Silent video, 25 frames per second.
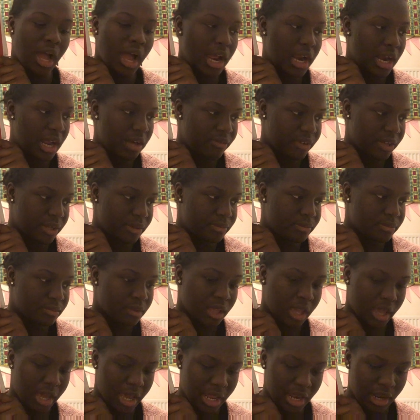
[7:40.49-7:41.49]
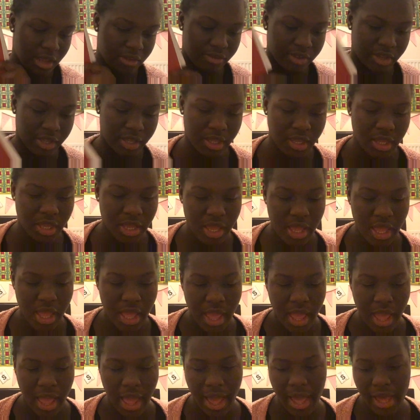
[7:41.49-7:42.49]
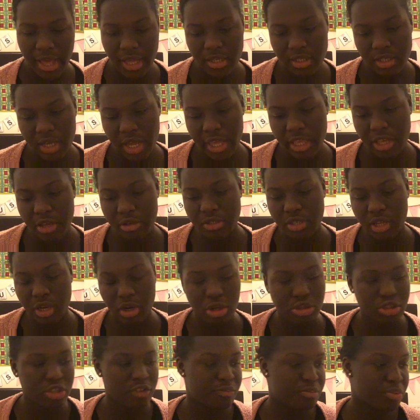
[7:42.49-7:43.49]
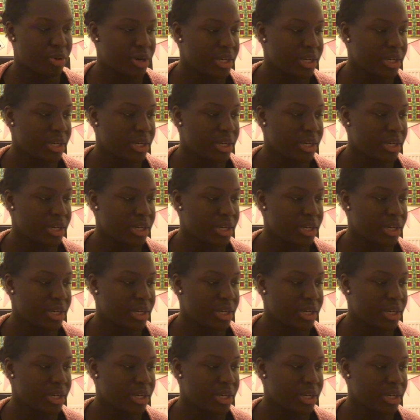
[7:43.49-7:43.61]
I love it. And I use a lot of